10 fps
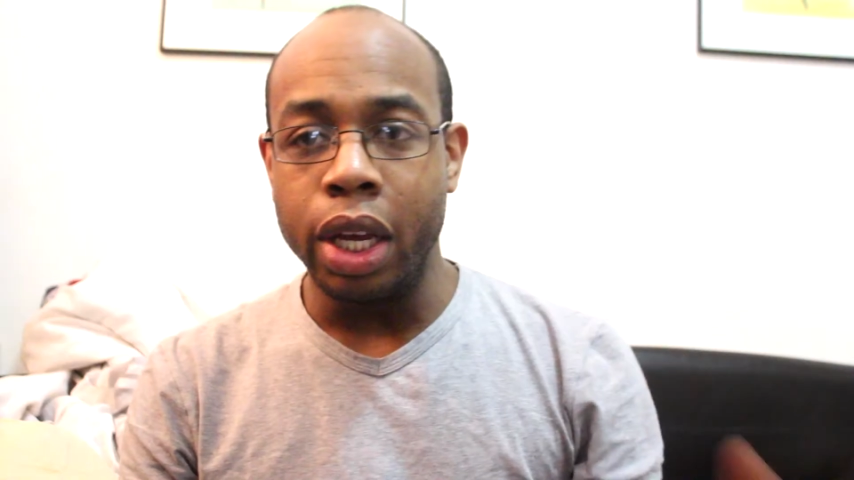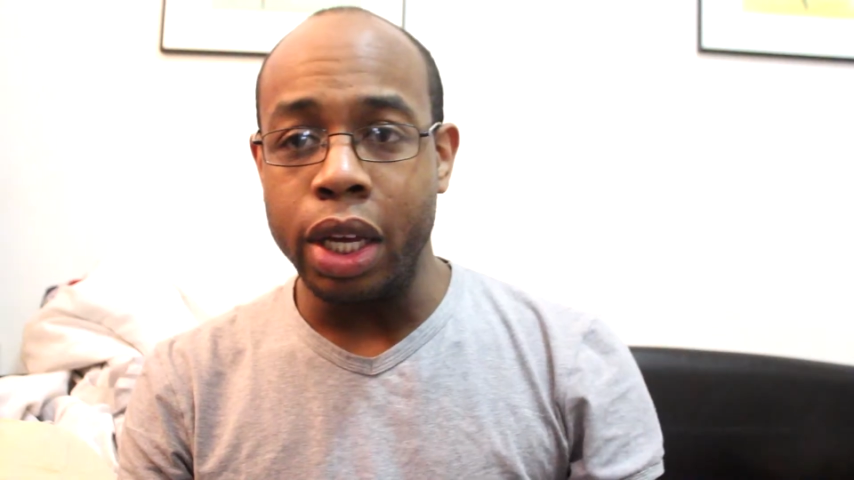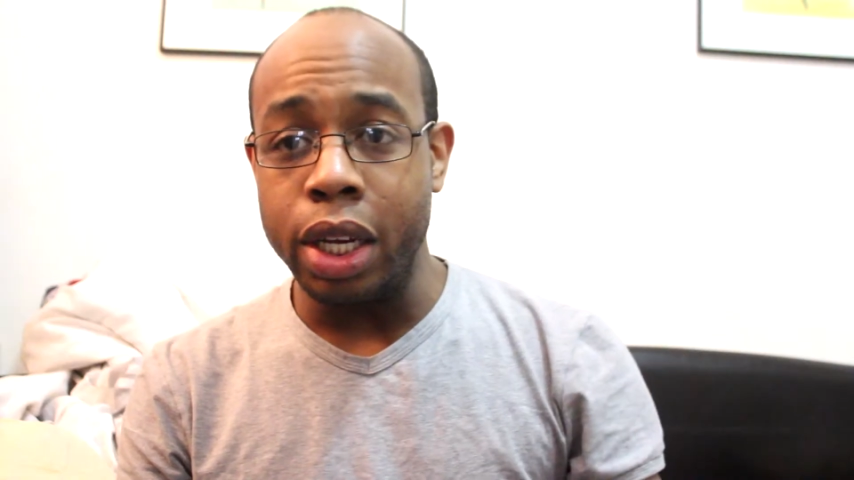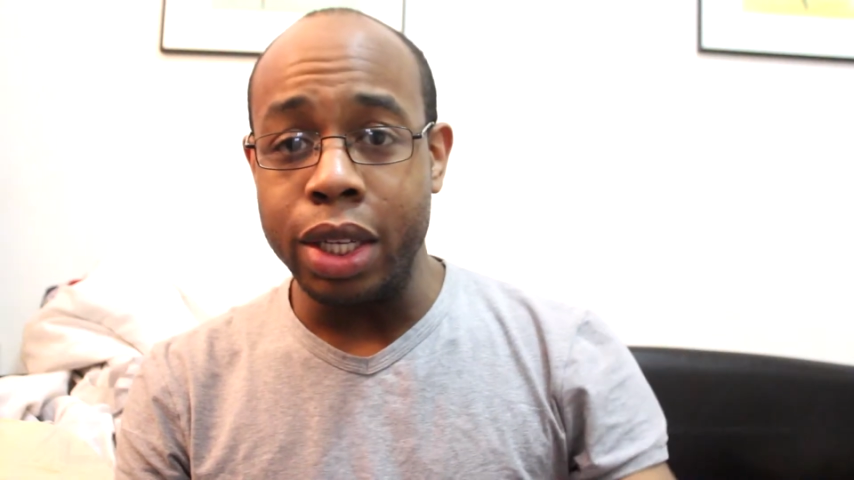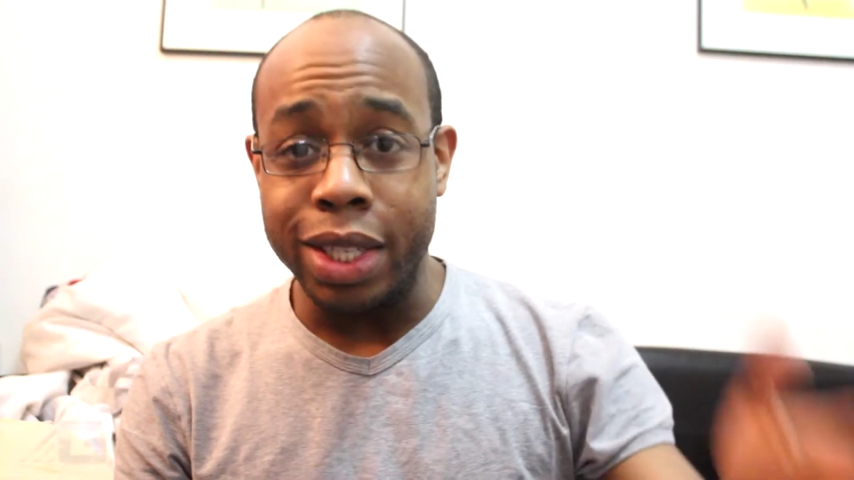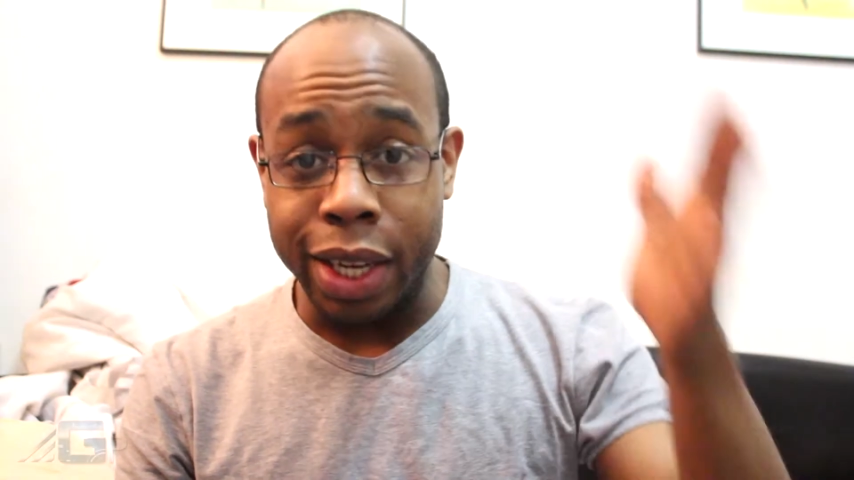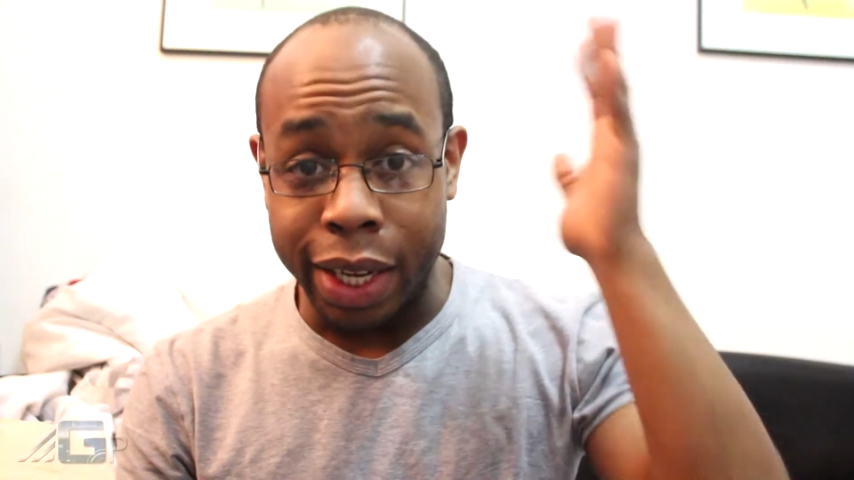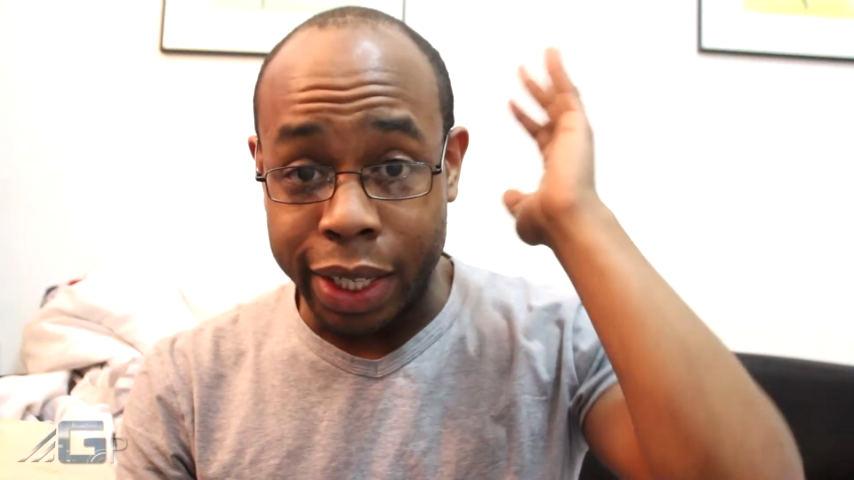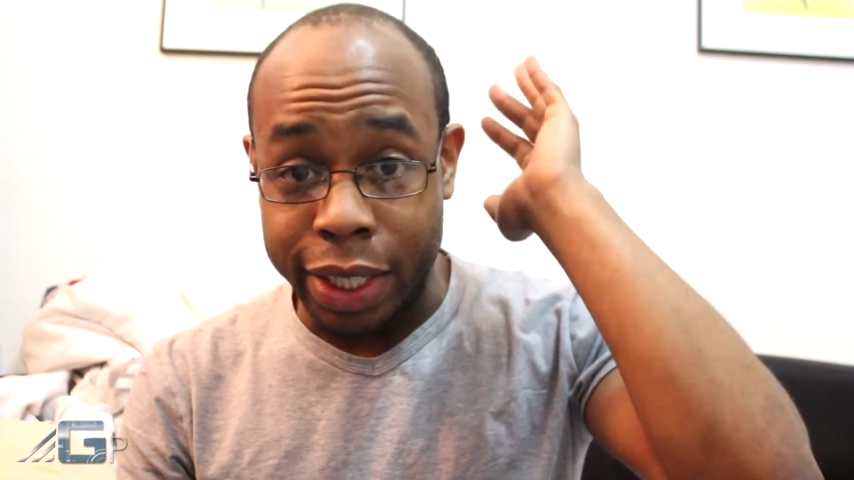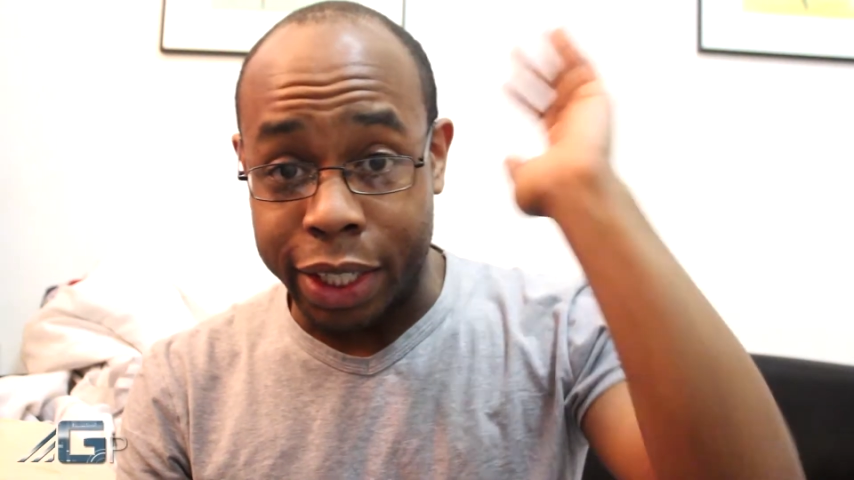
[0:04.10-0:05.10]
Ladies
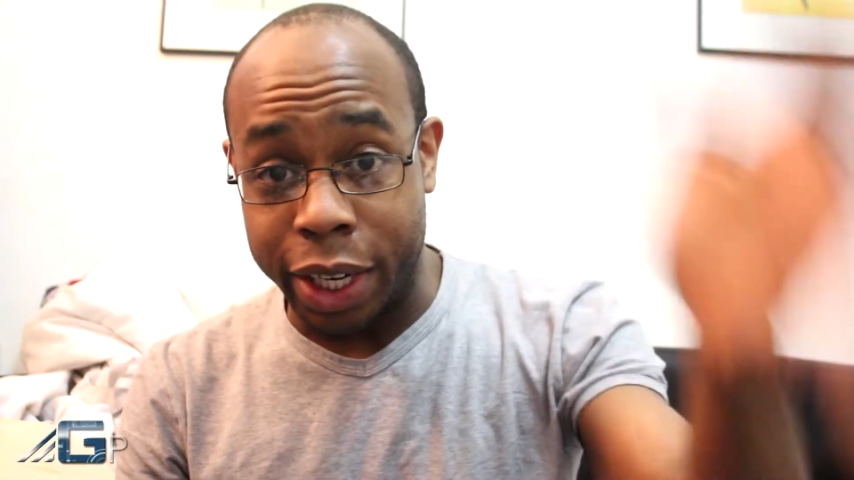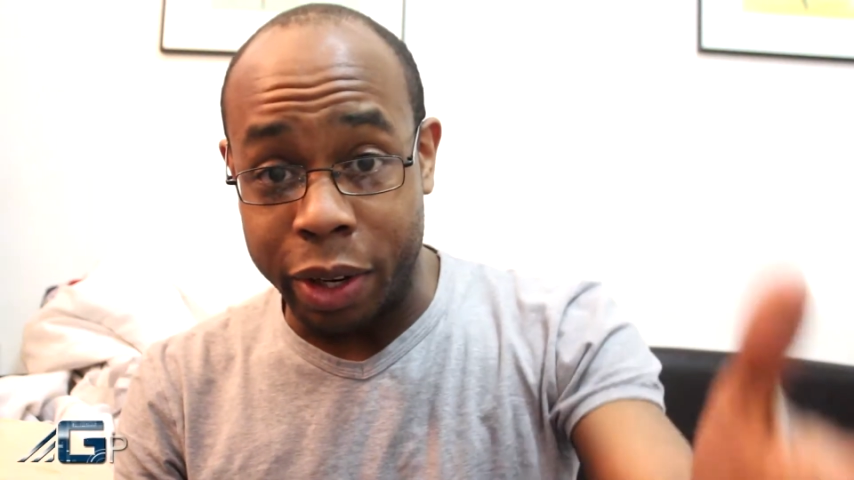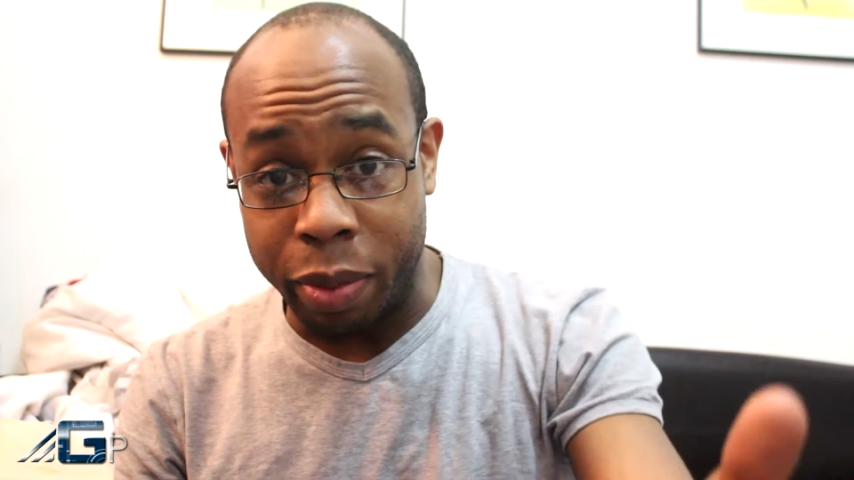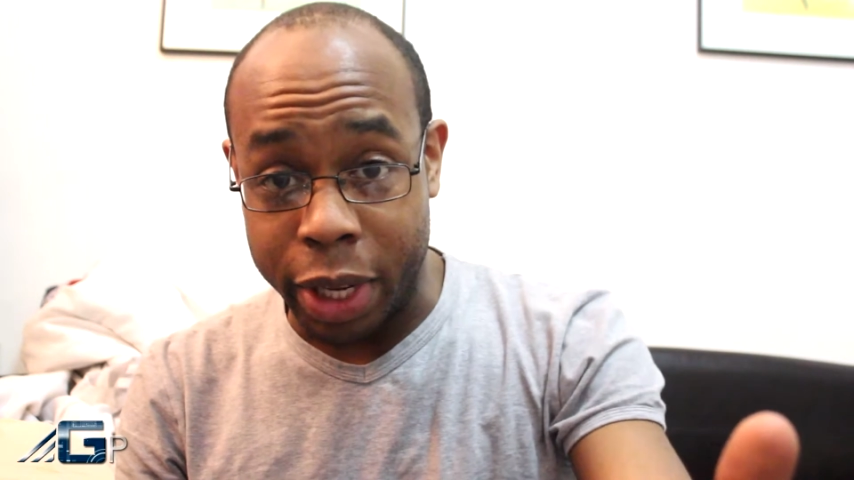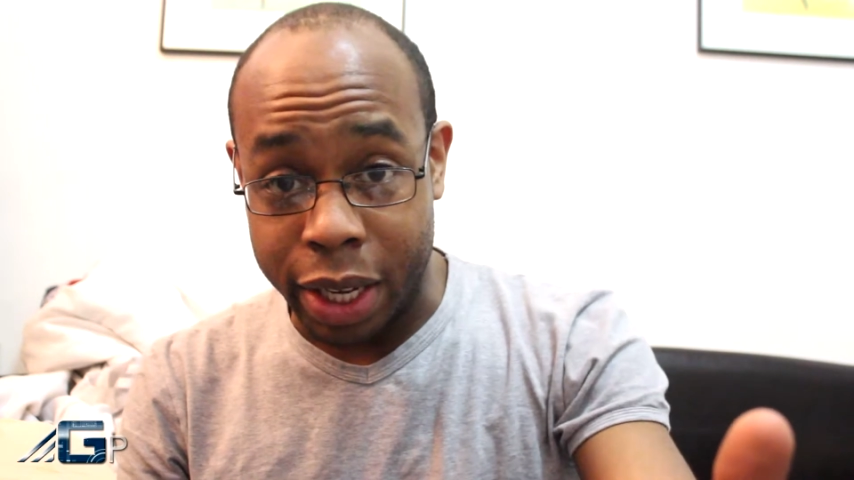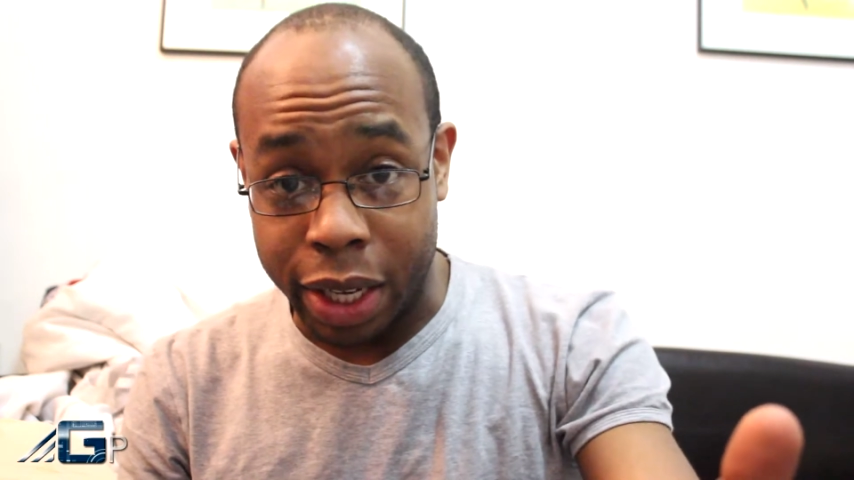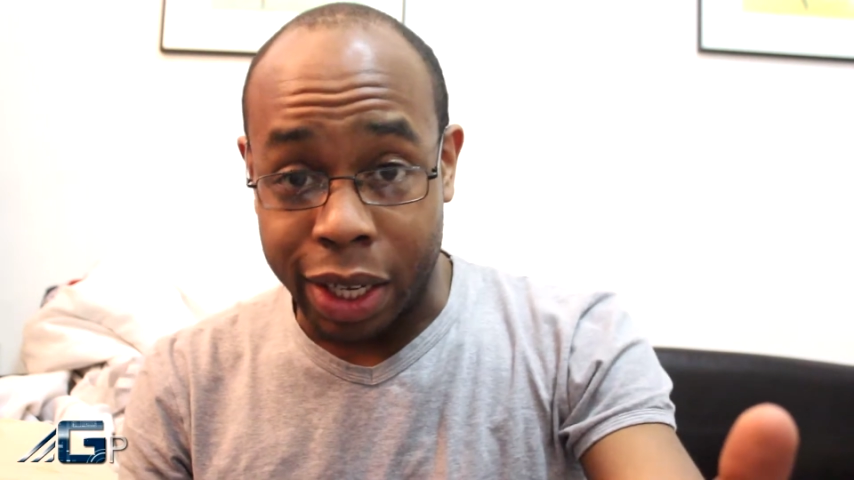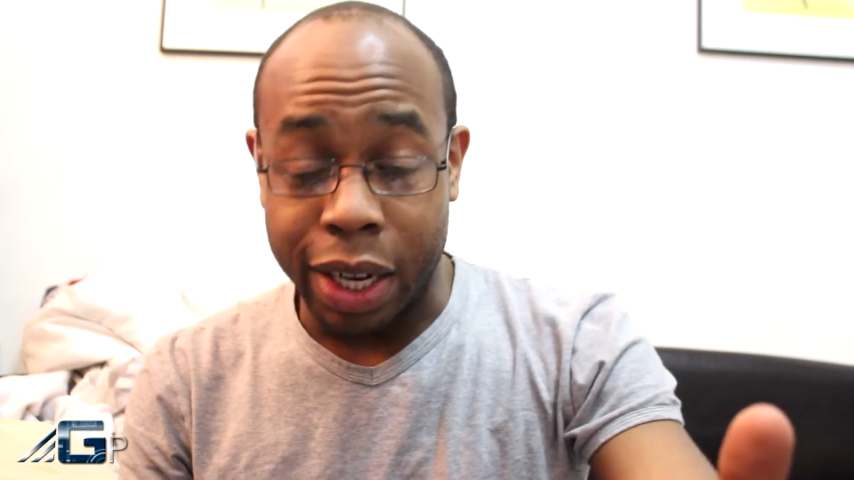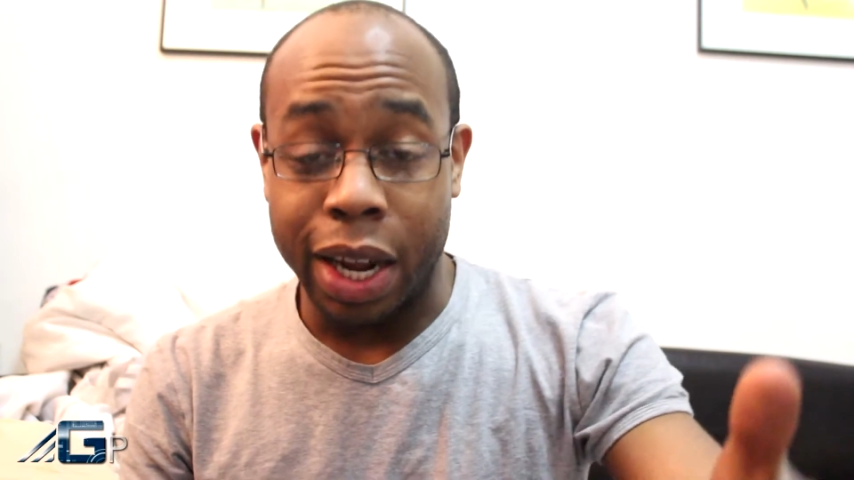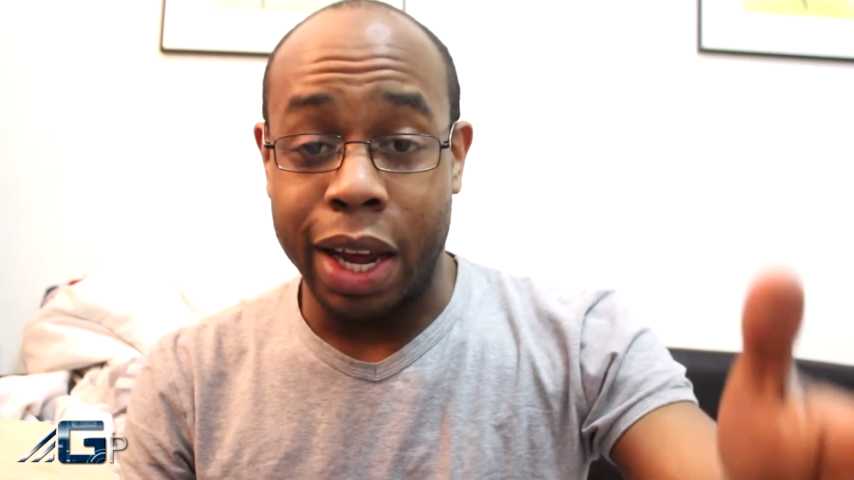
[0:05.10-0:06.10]
and gentlemen,